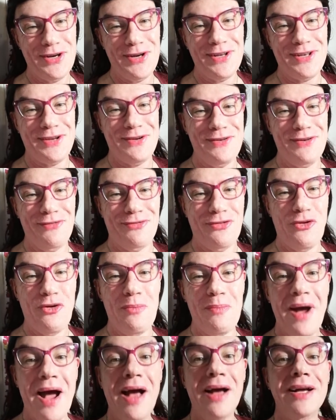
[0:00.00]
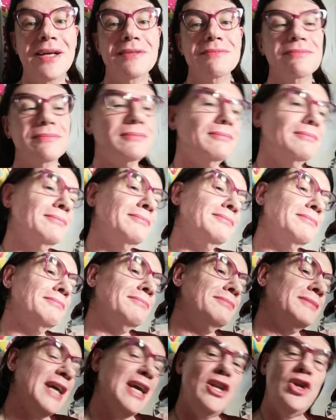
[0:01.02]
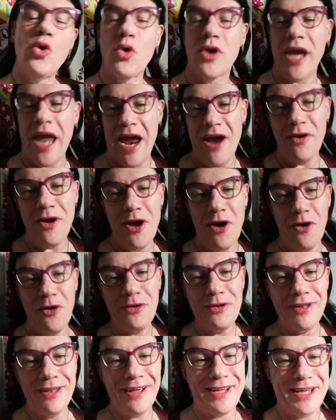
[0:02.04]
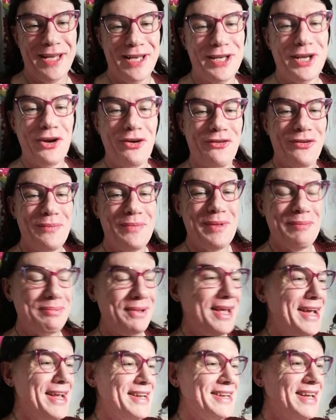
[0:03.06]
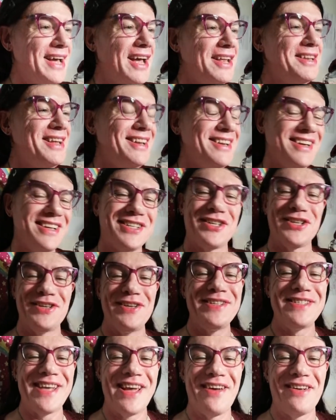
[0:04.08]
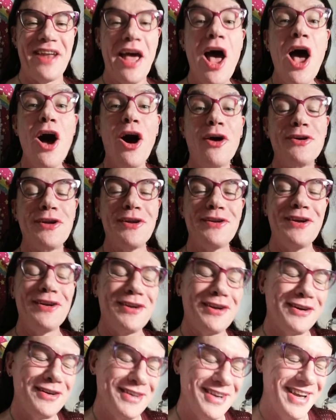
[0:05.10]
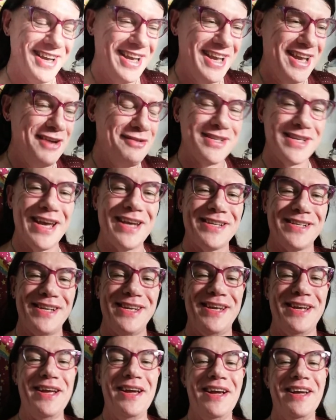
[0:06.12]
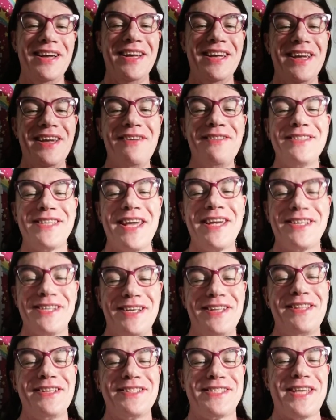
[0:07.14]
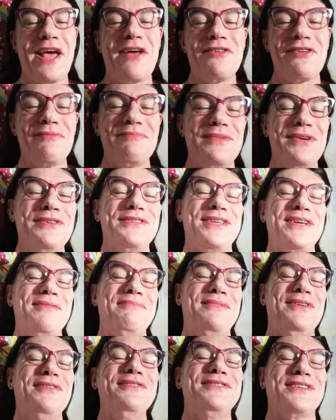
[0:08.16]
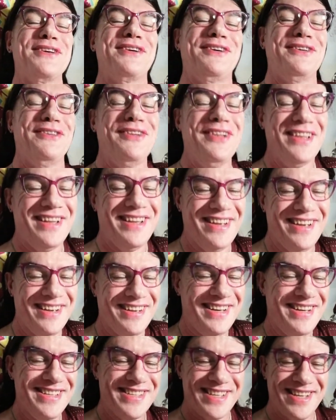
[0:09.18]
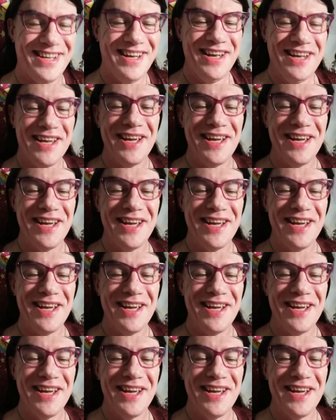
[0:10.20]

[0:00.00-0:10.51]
shirt uniform in your carry-on luggage from the plane? And it turns out, oh no, he was actually in the Sound of Music musical. He's